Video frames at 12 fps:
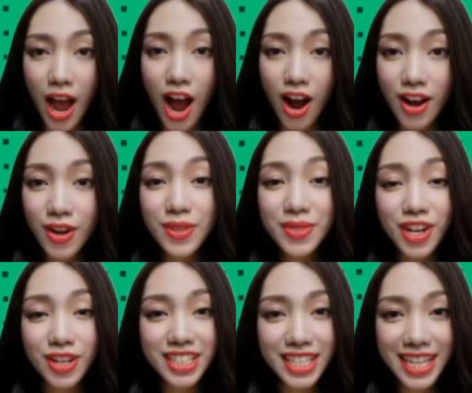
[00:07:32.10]
Article
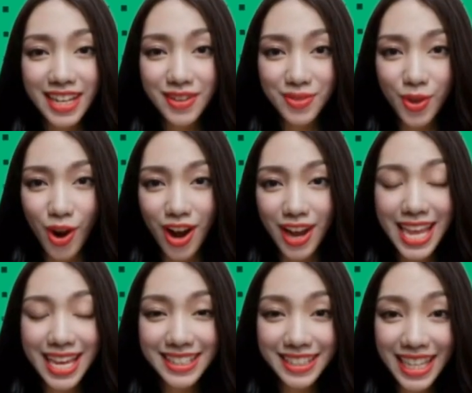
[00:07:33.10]
1384.
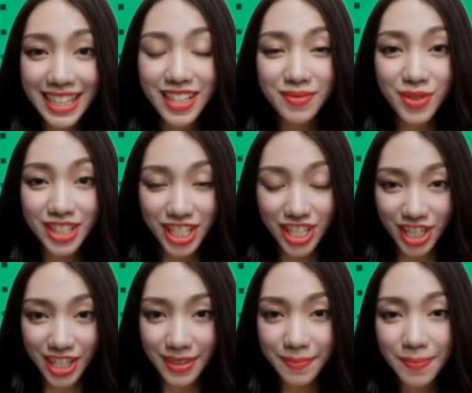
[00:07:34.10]
Extent of
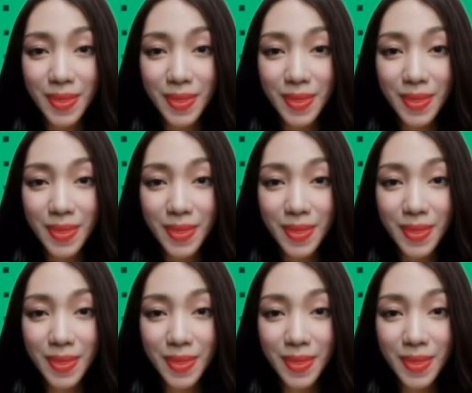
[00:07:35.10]
rescission.